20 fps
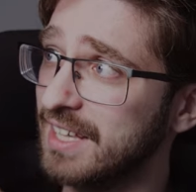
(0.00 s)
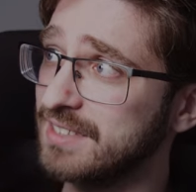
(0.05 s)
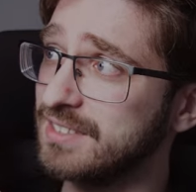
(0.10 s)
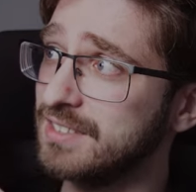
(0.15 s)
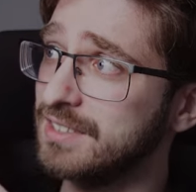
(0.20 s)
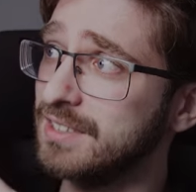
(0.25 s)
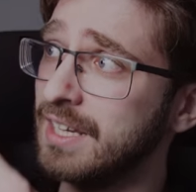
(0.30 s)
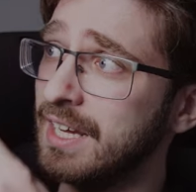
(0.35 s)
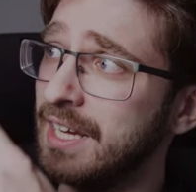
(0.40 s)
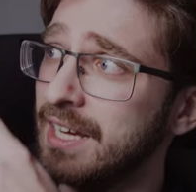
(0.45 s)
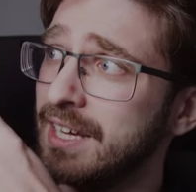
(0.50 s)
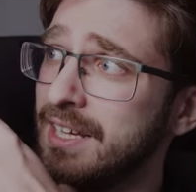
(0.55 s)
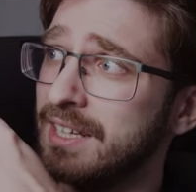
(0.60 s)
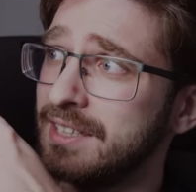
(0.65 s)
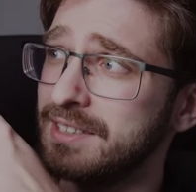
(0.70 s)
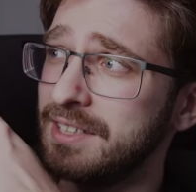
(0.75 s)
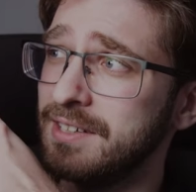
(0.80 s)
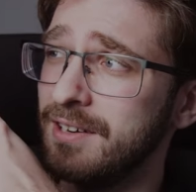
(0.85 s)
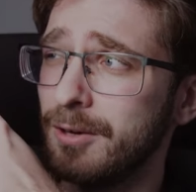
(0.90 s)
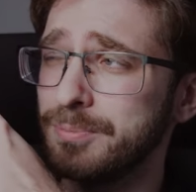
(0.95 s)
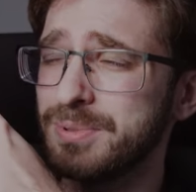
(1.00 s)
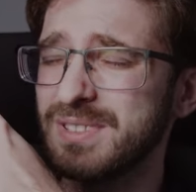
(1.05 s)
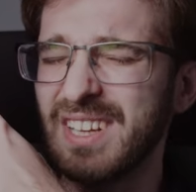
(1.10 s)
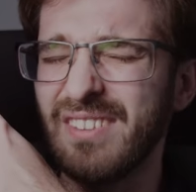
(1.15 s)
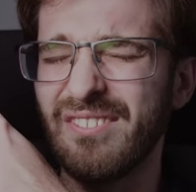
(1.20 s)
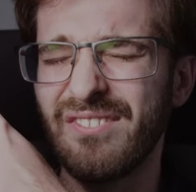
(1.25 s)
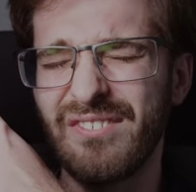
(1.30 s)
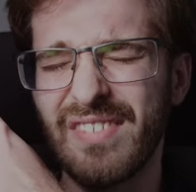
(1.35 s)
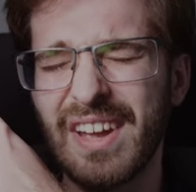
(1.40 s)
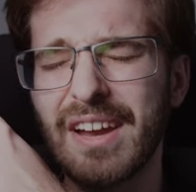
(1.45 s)
has it. The knobs
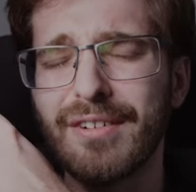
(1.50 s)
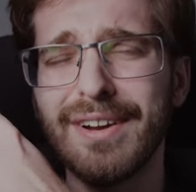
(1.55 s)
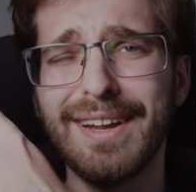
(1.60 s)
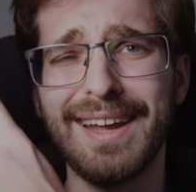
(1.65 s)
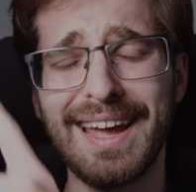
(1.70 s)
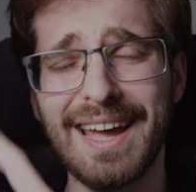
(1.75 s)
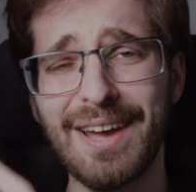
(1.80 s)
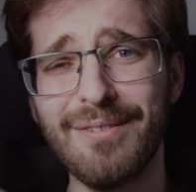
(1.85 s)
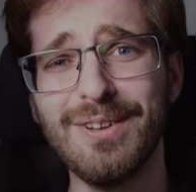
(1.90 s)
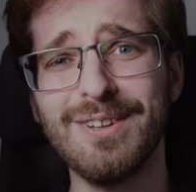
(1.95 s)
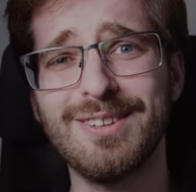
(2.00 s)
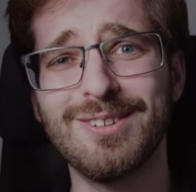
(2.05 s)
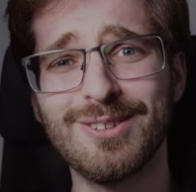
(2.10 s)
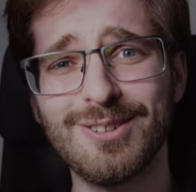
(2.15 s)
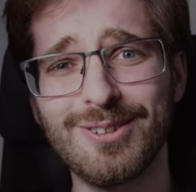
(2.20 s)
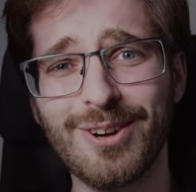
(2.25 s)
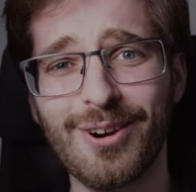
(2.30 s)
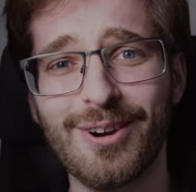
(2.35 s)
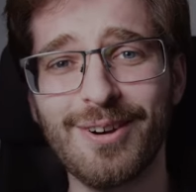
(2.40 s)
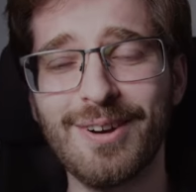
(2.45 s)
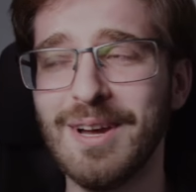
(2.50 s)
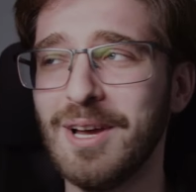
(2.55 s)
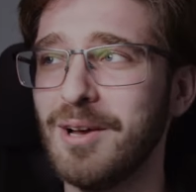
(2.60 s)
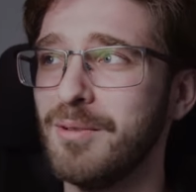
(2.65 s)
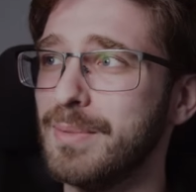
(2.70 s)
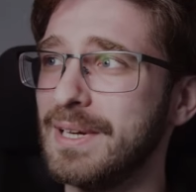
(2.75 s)
are very heavy to turn,